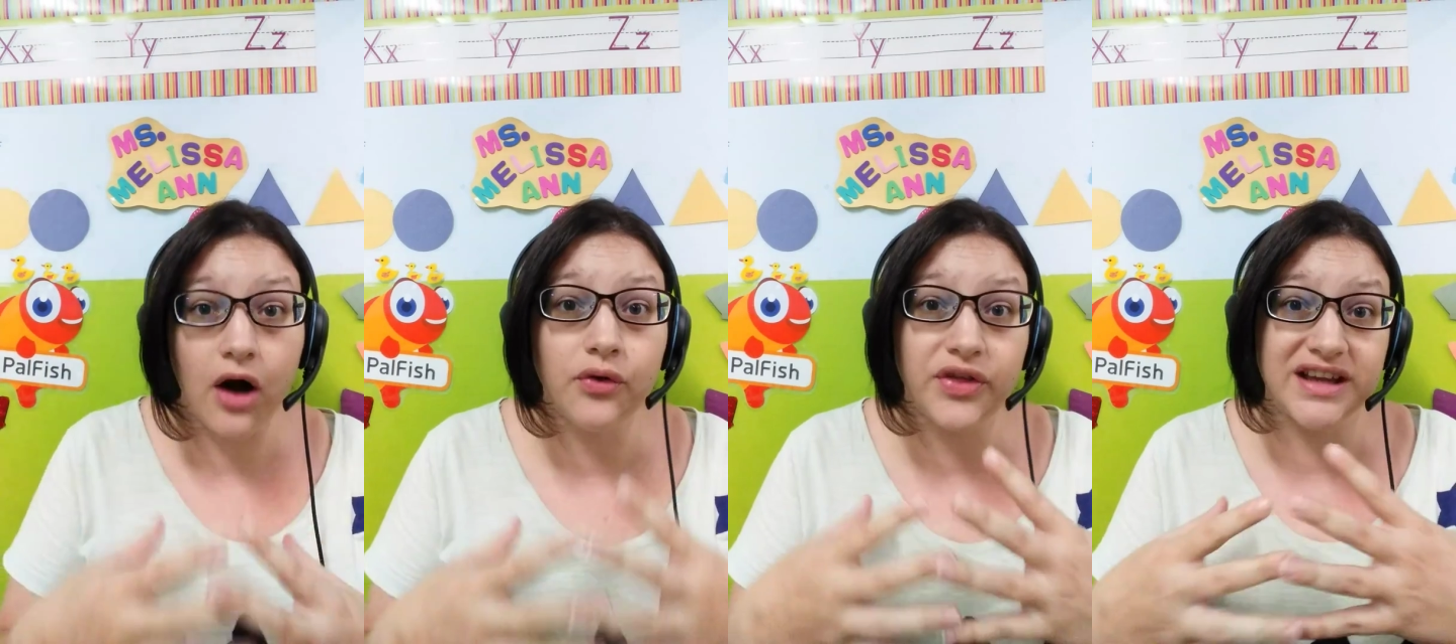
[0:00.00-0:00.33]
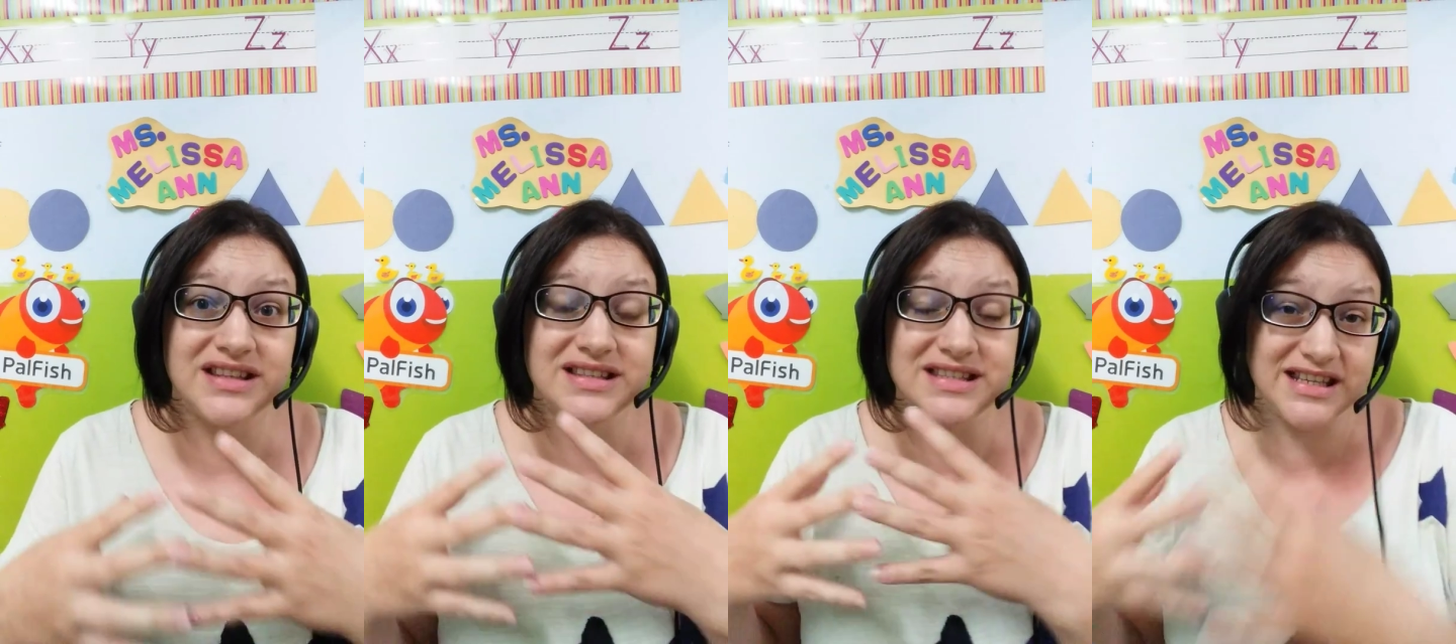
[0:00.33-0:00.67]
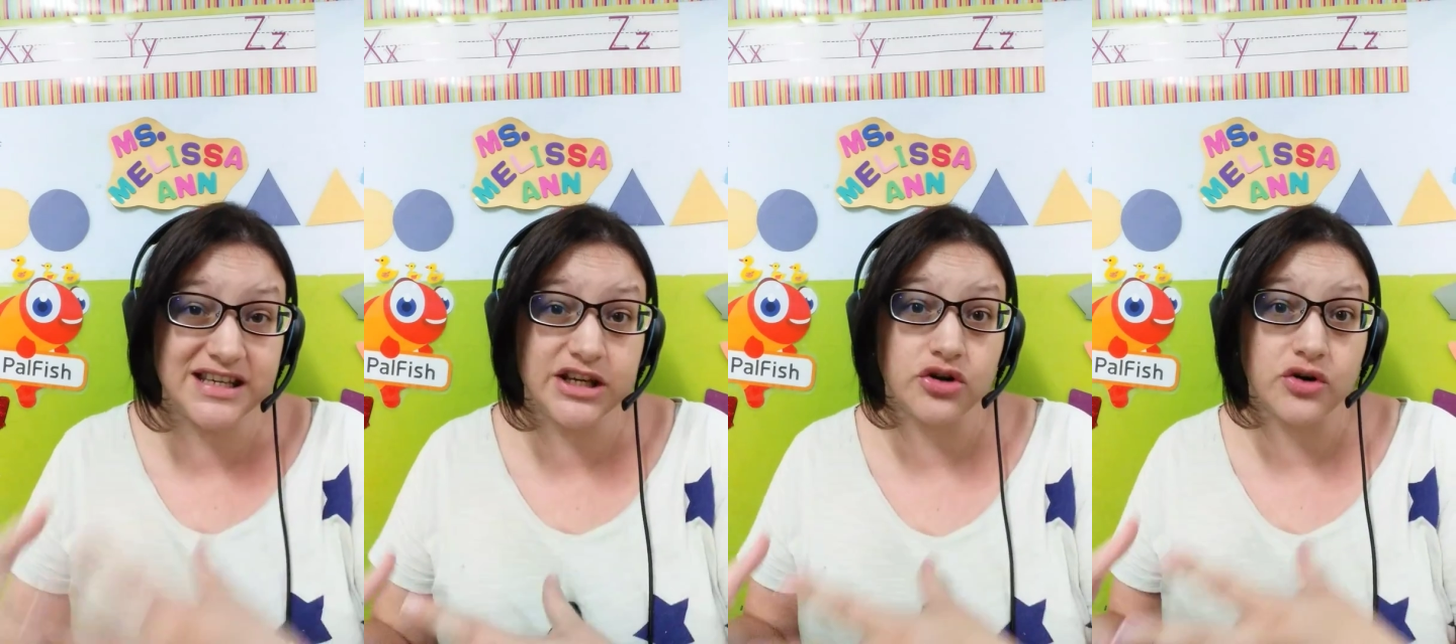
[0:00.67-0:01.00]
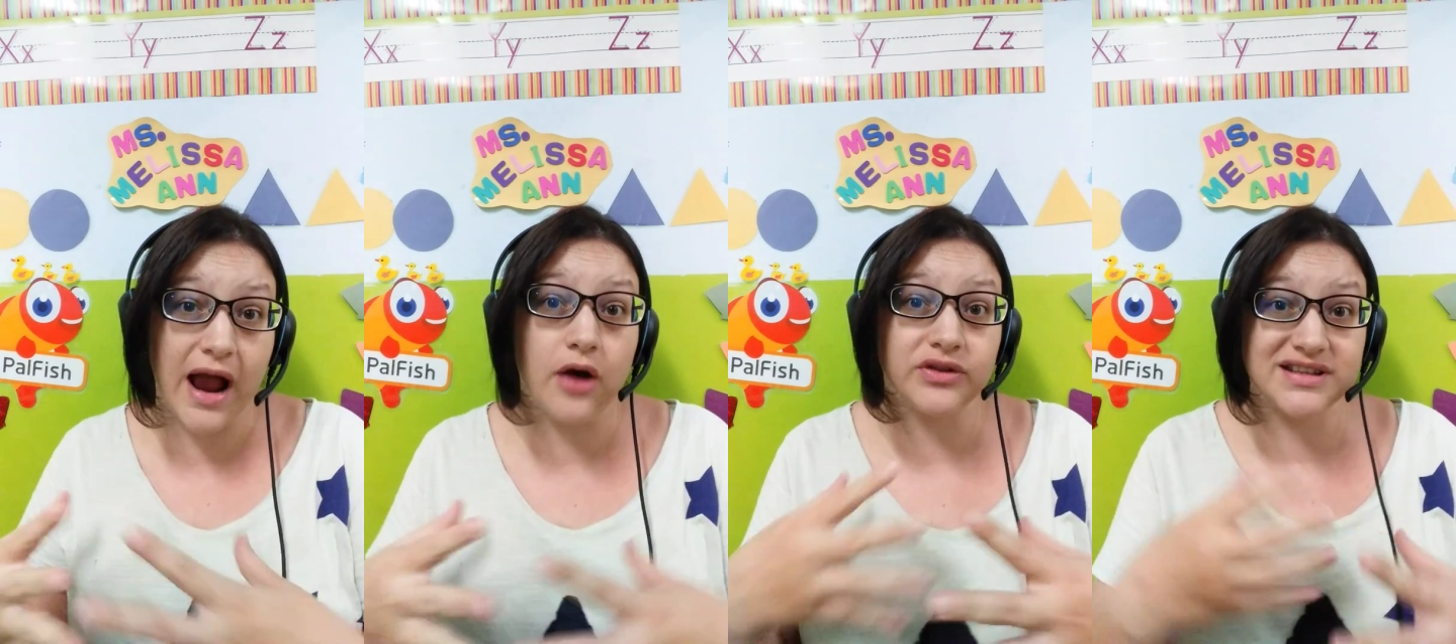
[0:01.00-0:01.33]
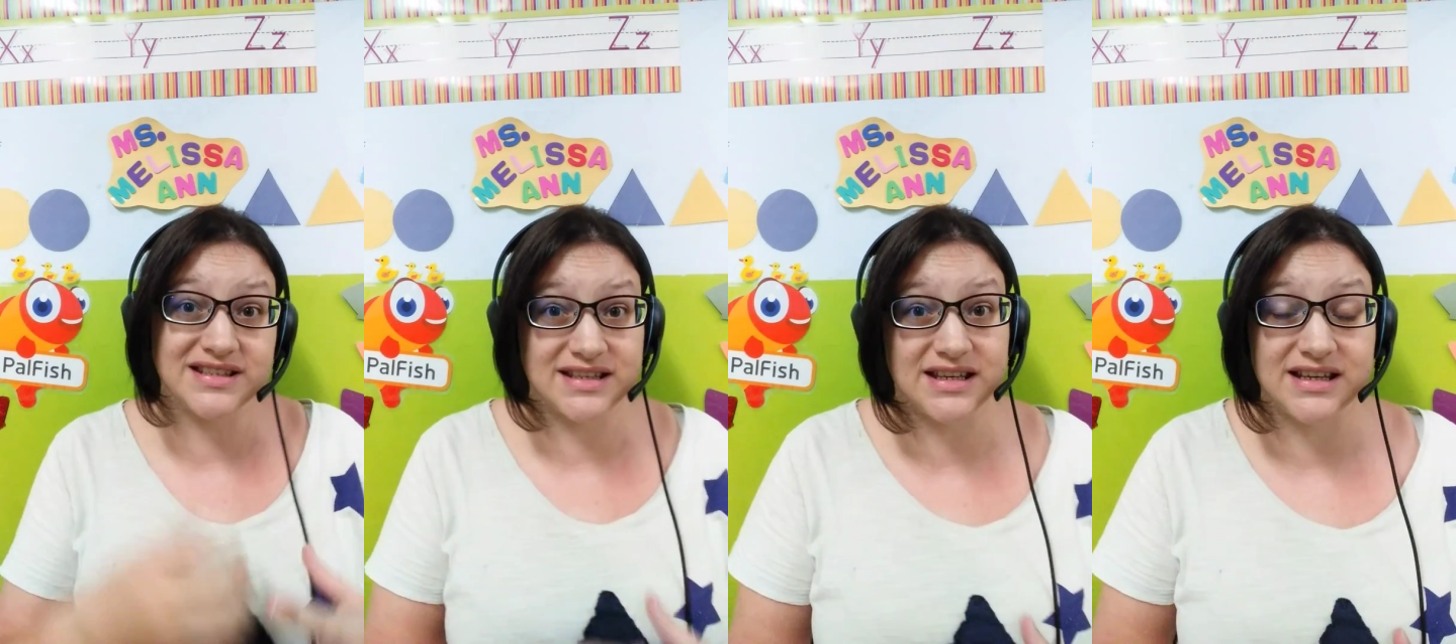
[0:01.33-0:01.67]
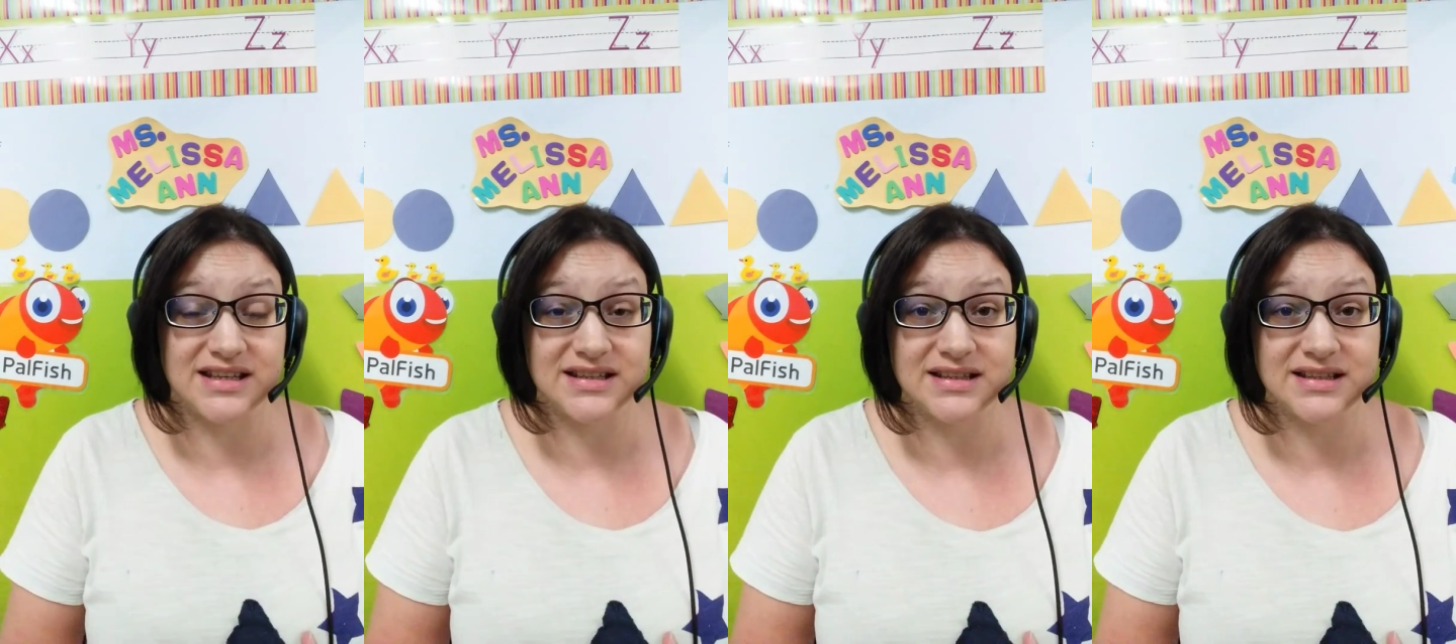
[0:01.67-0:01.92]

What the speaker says: they tier out the cities.